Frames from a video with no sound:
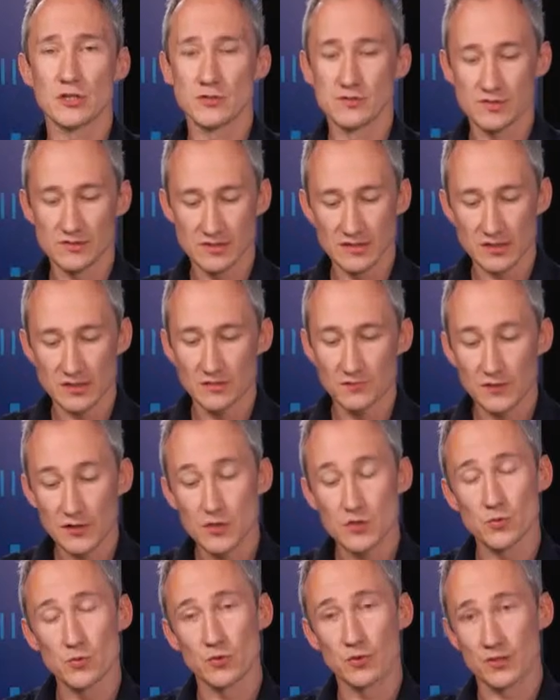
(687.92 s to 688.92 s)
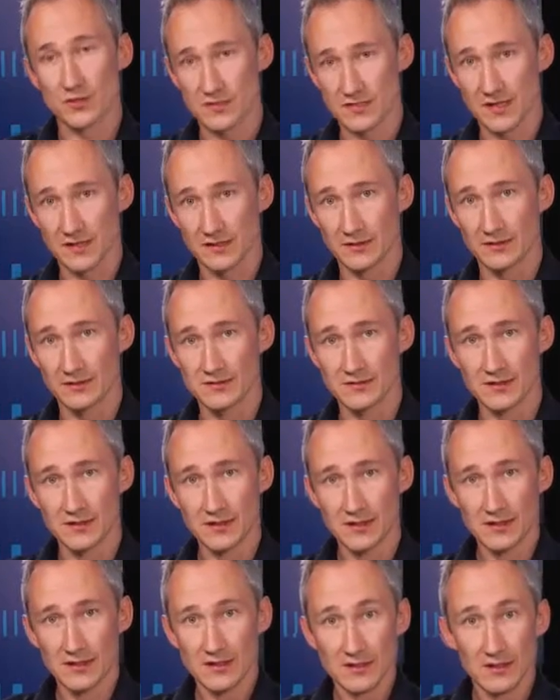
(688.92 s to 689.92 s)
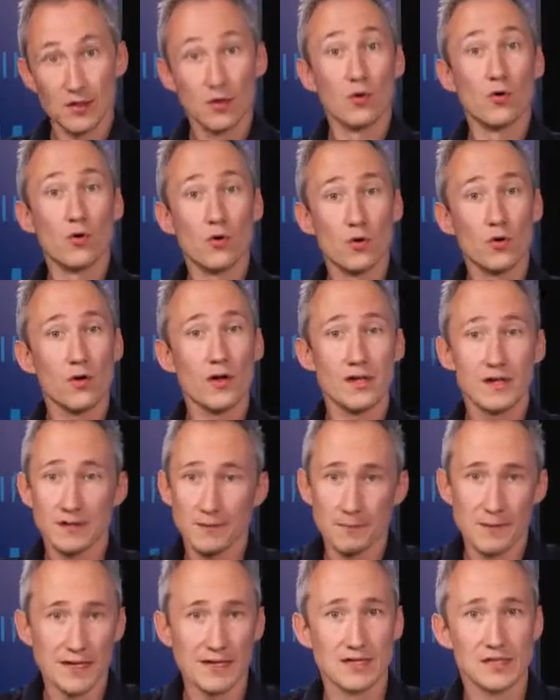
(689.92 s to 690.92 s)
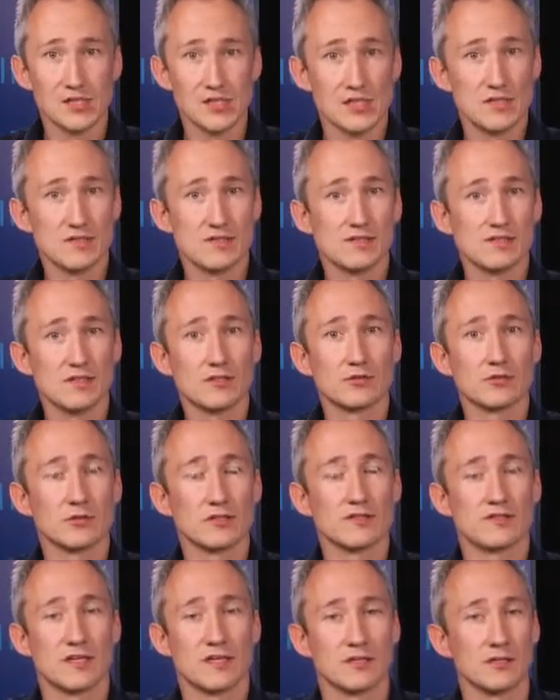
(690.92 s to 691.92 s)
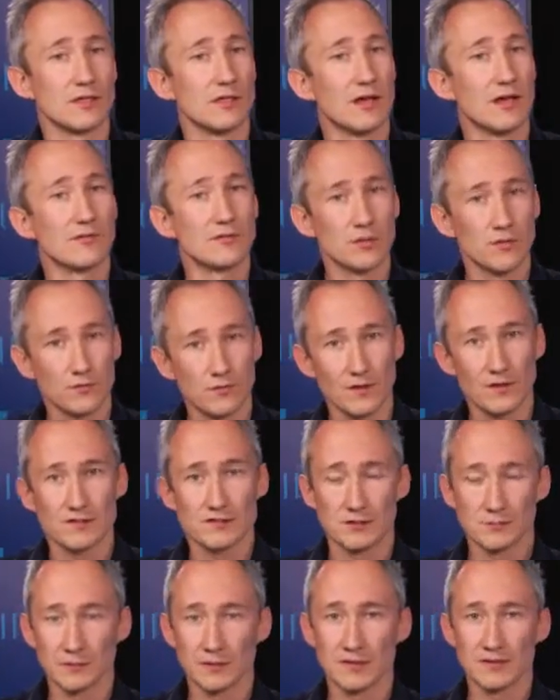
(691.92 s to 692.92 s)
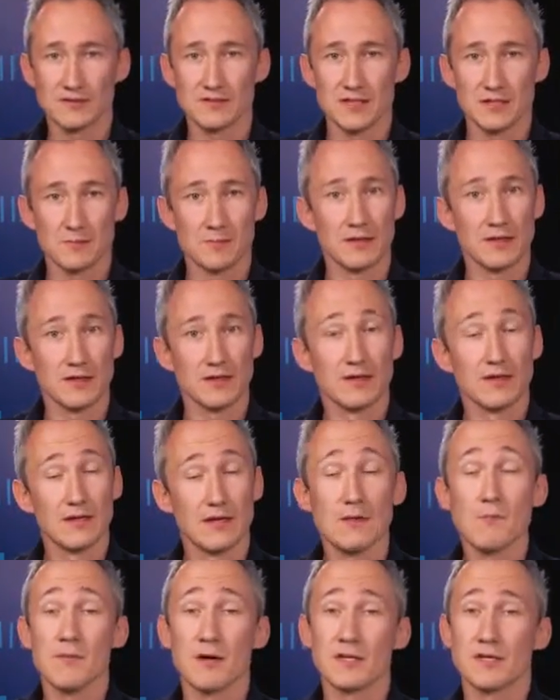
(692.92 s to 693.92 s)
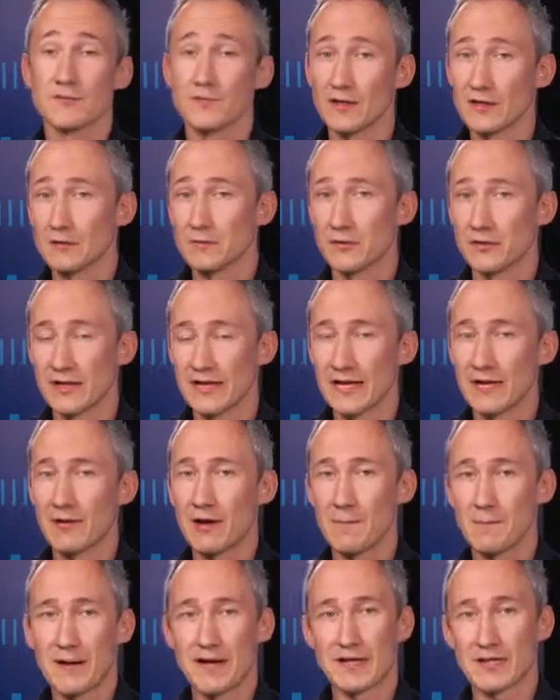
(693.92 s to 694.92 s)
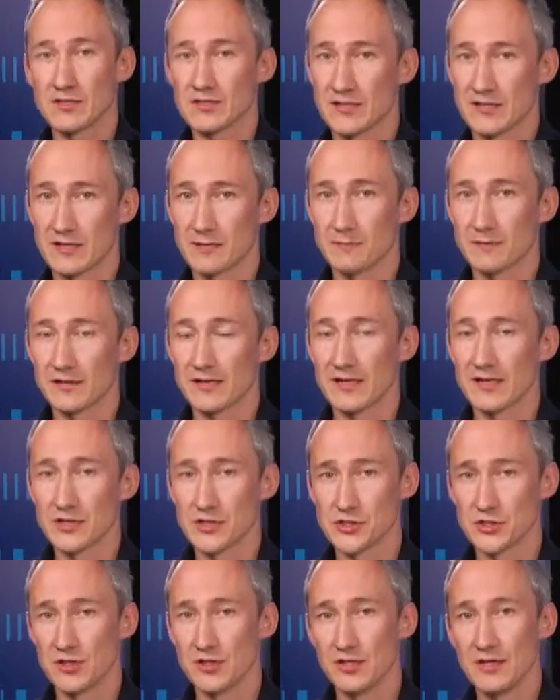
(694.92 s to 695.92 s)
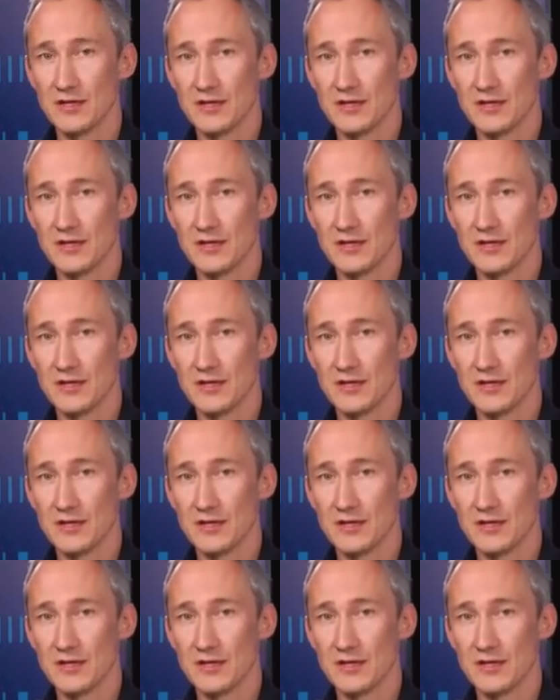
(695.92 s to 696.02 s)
as individual containers, or I can package it as a single container. I've got flexibility in my development and how I package that application.